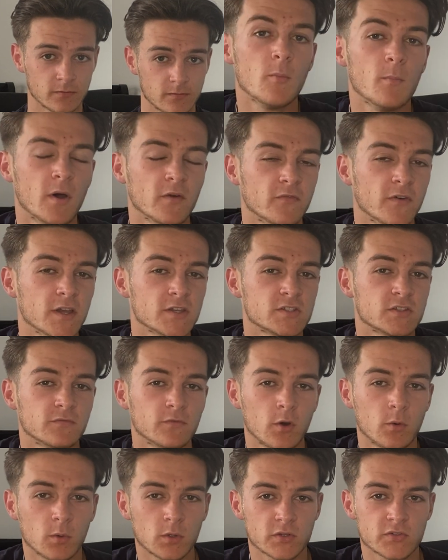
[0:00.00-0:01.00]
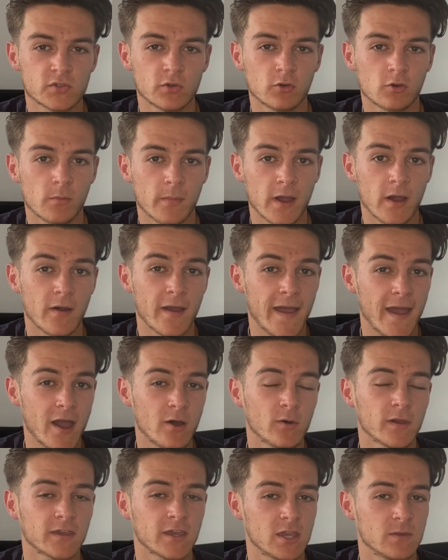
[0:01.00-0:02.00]
But first of all, I want to talk about
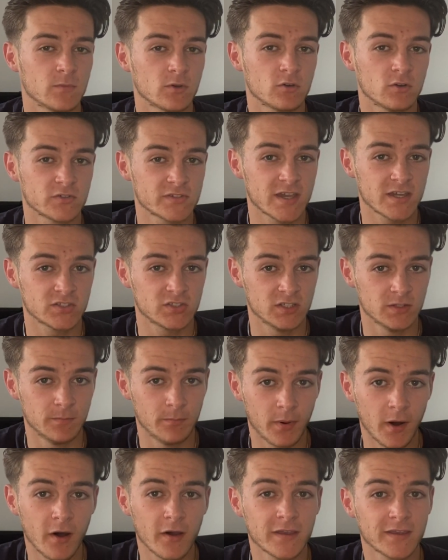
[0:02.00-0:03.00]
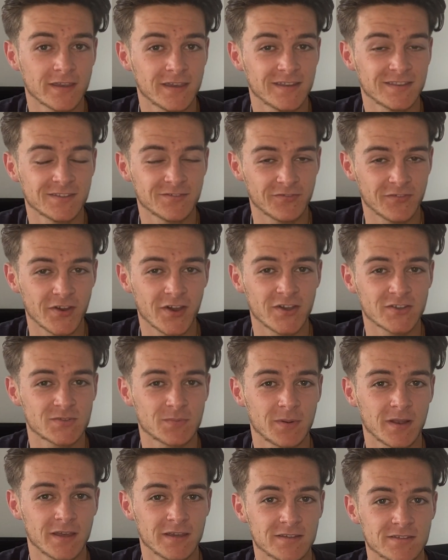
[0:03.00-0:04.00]
how I came across actually buying it in the first
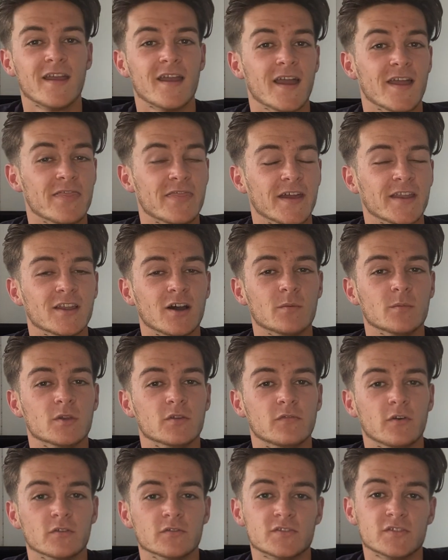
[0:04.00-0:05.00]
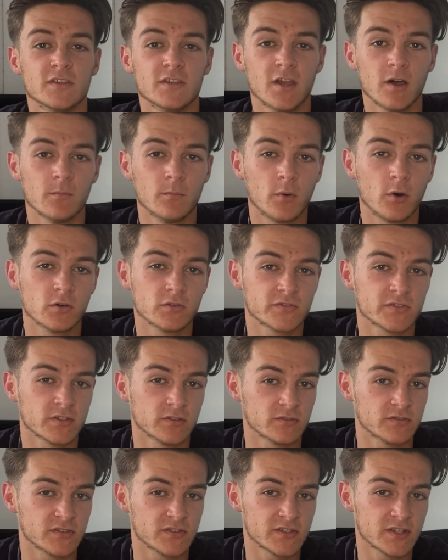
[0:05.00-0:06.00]
place, and then I'll move on to the
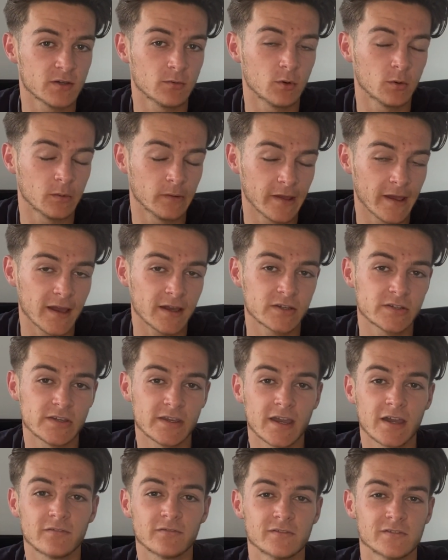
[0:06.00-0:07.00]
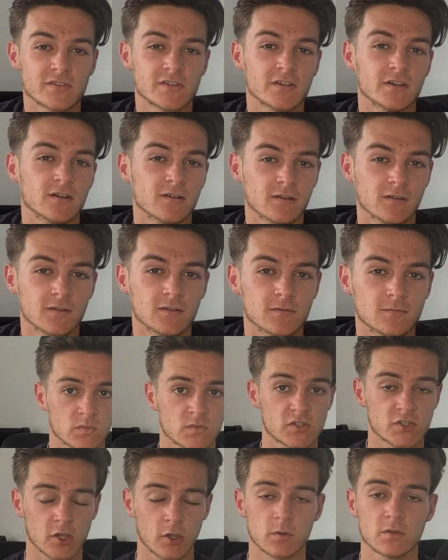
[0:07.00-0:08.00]
unboxing to see what we actually have inside.
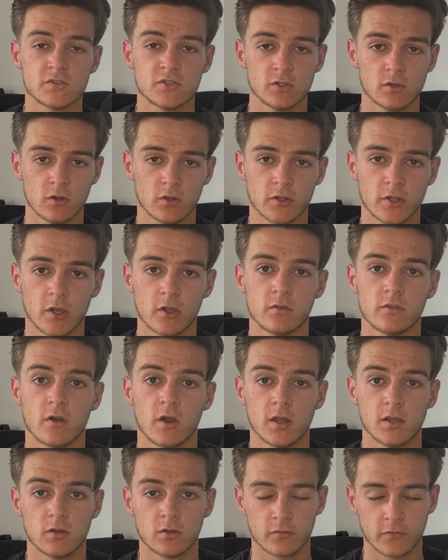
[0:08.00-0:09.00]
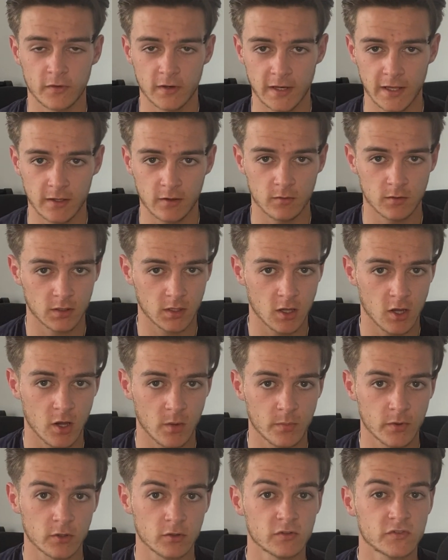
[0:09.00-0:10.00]
So as you lot know that I look for Lego in car
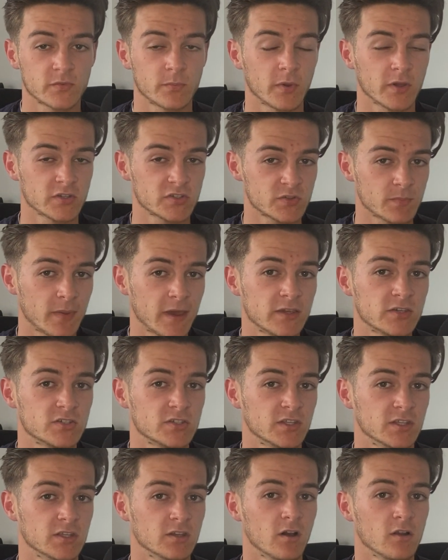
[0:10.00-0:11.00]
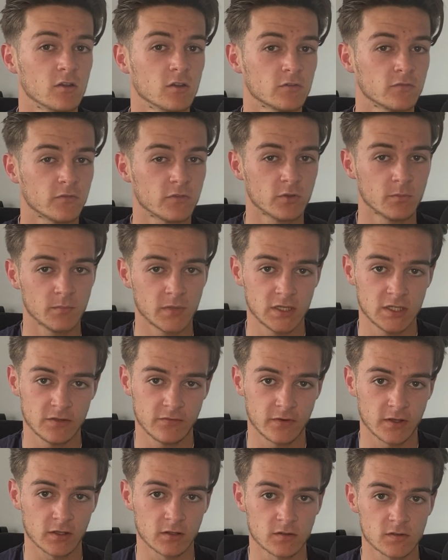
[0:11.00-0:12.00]
boots, but especially I look for the
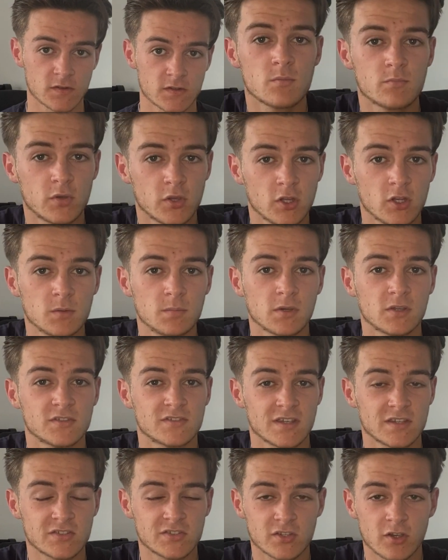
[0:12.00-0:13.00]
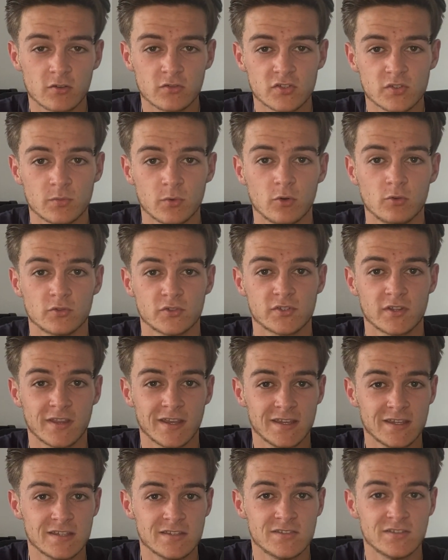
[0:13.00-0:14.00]
minifigures, purely because they're so small so they're
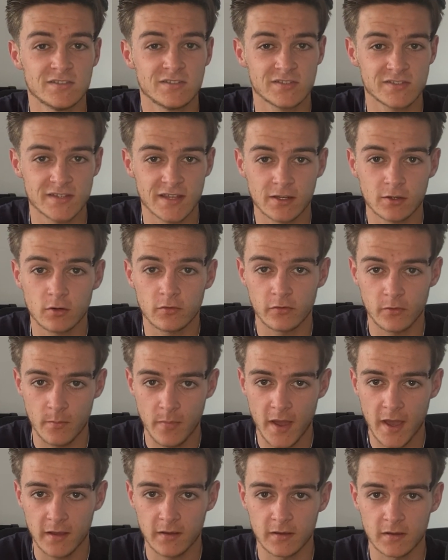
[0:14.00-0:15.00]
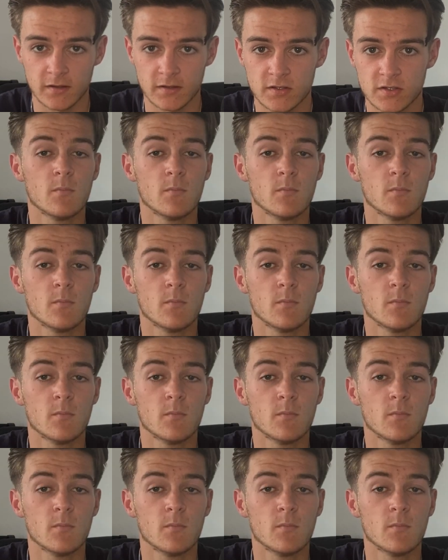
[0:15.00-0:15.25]
easy to send off and package,